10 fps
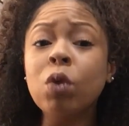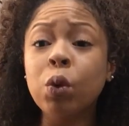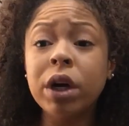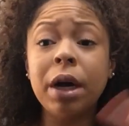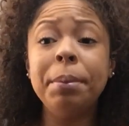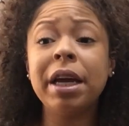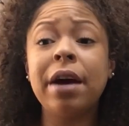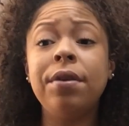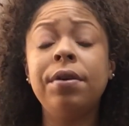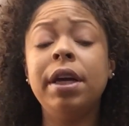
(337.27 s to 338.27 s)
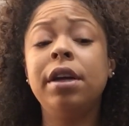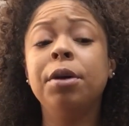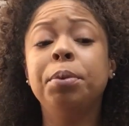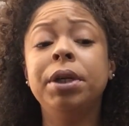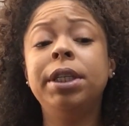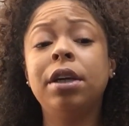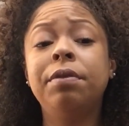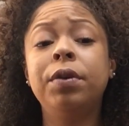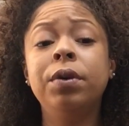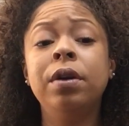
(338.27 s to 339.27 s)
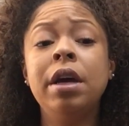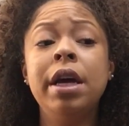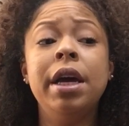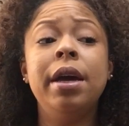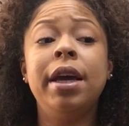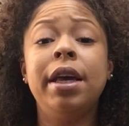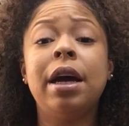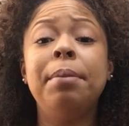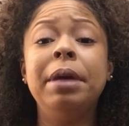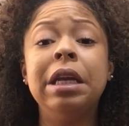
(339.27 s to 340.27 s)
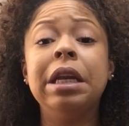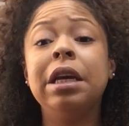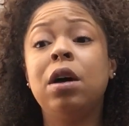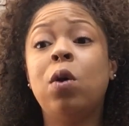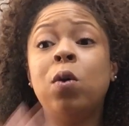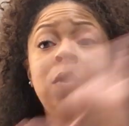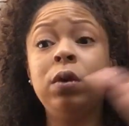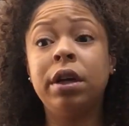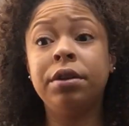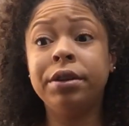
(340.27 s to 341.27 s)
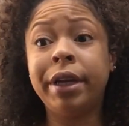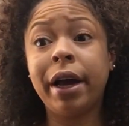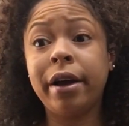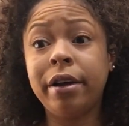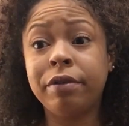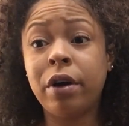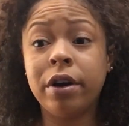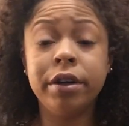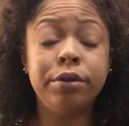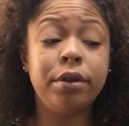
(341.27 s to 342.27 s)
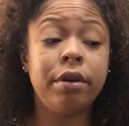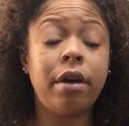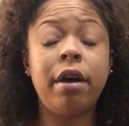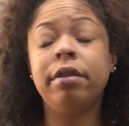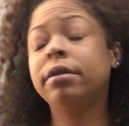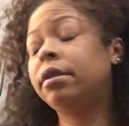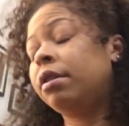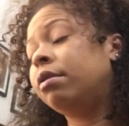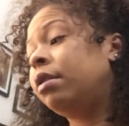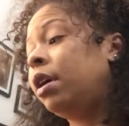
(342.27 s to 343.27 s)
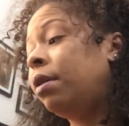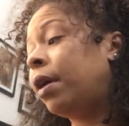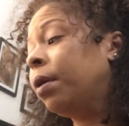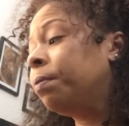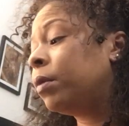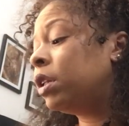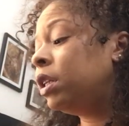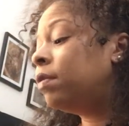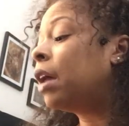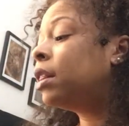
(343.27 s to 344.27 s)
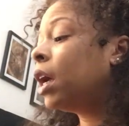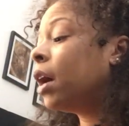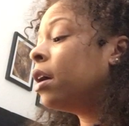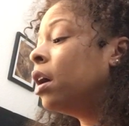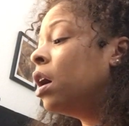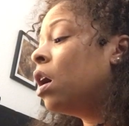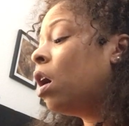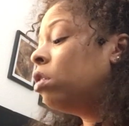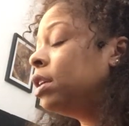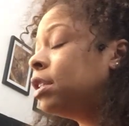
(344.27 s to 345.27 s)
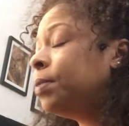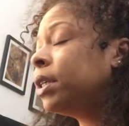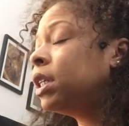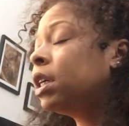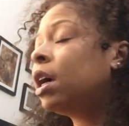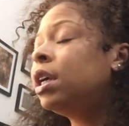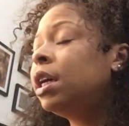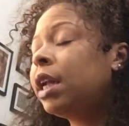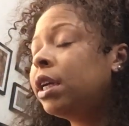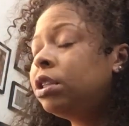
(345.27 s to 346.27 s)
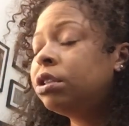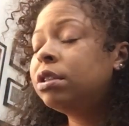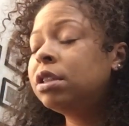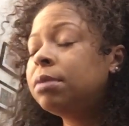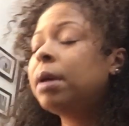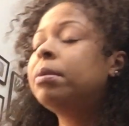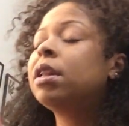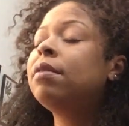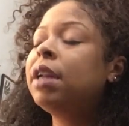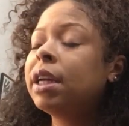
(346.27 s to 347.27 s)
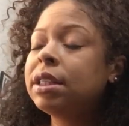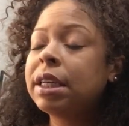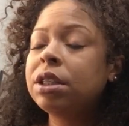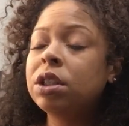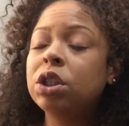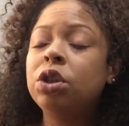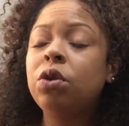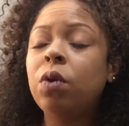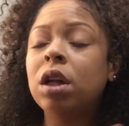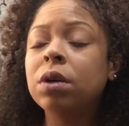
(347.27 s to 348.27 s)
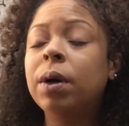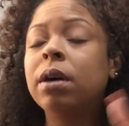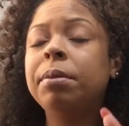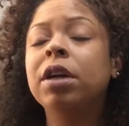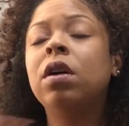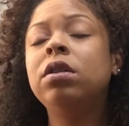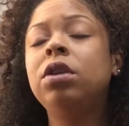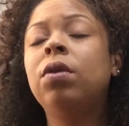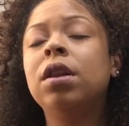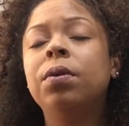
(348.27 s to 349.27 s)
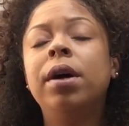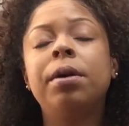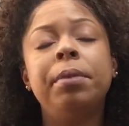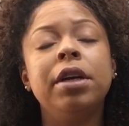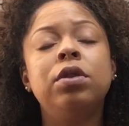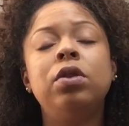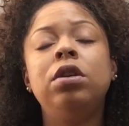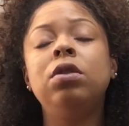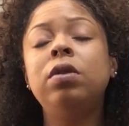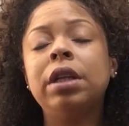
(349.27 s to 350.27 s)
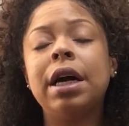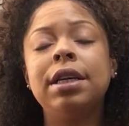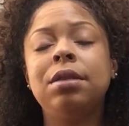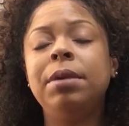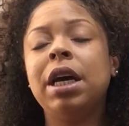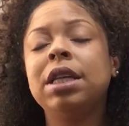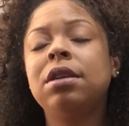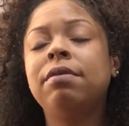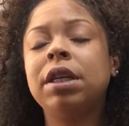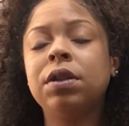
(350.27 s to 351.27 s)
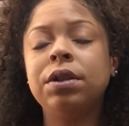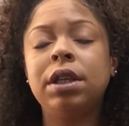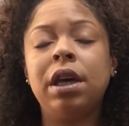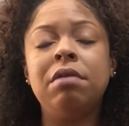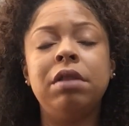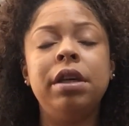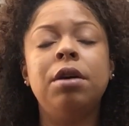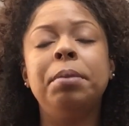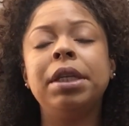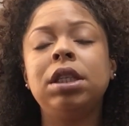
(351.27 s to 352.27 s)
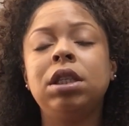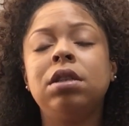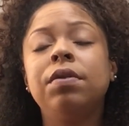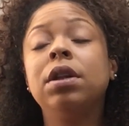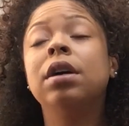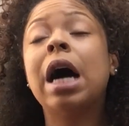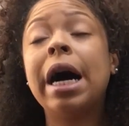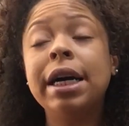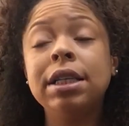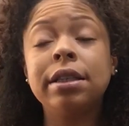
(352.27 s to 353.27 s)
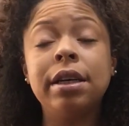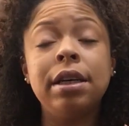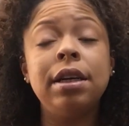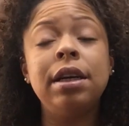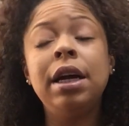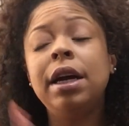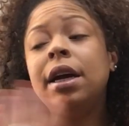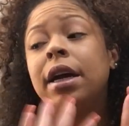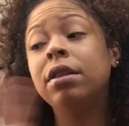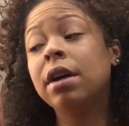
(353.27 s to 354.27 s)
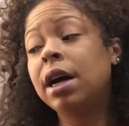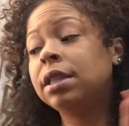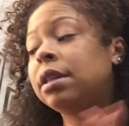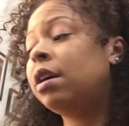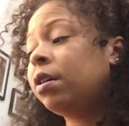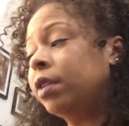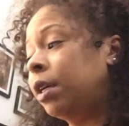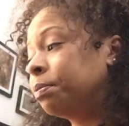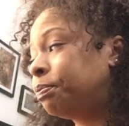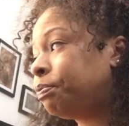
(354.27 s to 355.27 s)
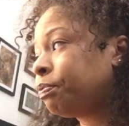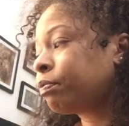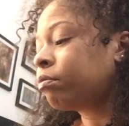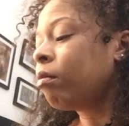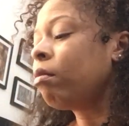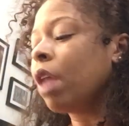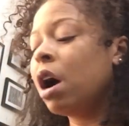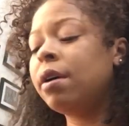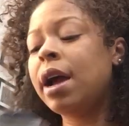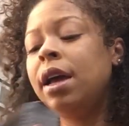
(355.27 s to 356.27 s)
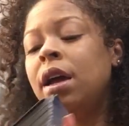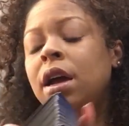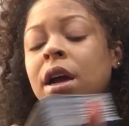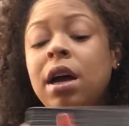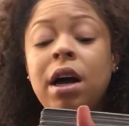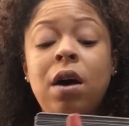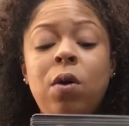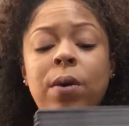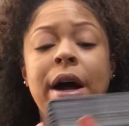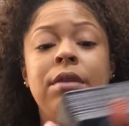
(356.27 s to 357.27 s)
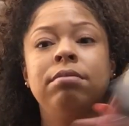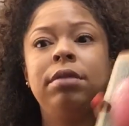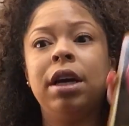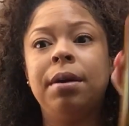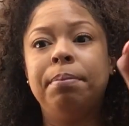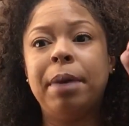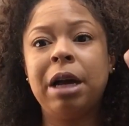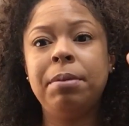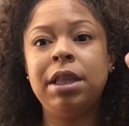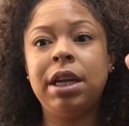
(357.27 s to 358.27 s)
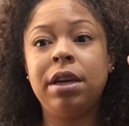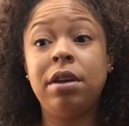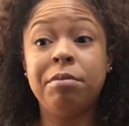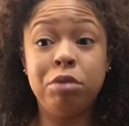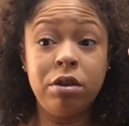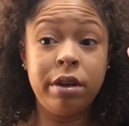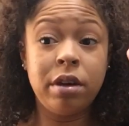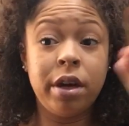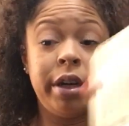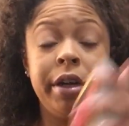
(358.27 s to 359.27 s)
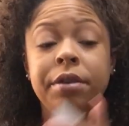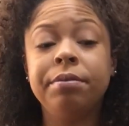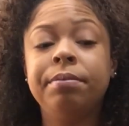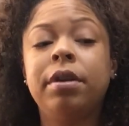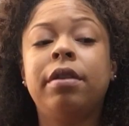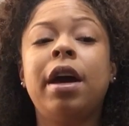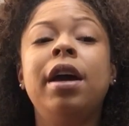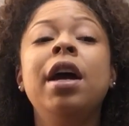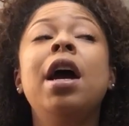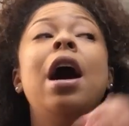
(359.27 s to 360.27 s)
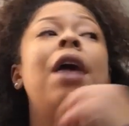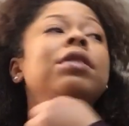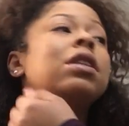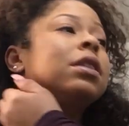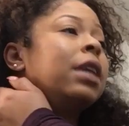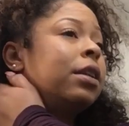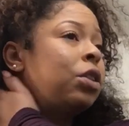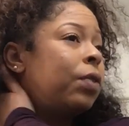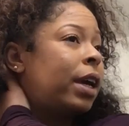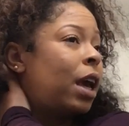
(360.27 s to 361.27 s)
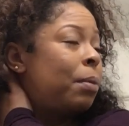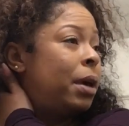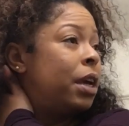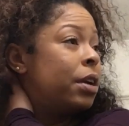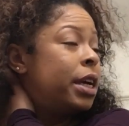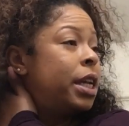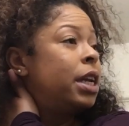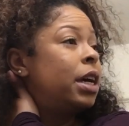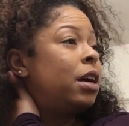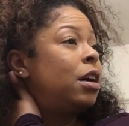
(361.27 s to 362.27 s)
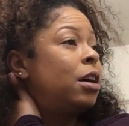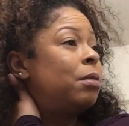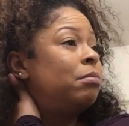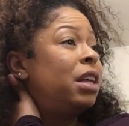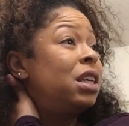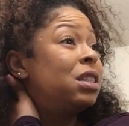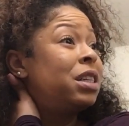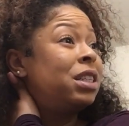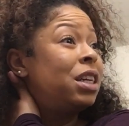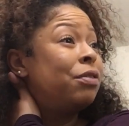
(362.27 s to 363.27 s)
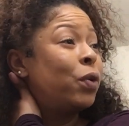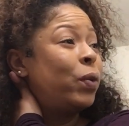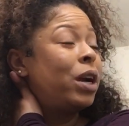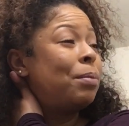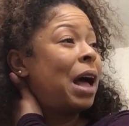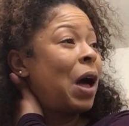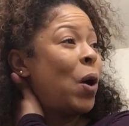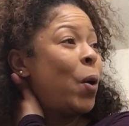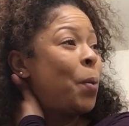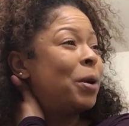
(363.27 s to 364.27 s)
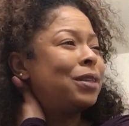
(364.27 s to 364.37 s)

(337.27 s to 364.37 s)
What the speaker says: were coming out in your pre-shuffle, and I mean in a whole nother deck of cards. Okay, so anyway, we'll leave that there. Holy Spirit, guardian angels, my beloved ancestors, you all are welcome here. Only you all are welcome here to utilize me as a vessel to give Leo messages for their highest good and their highest good only. All right. Oh, wow. Yeah. Bottom of the deck, you have broken heart here. Okay. I was going to say, too, I kept hearing things look different when I'm at home or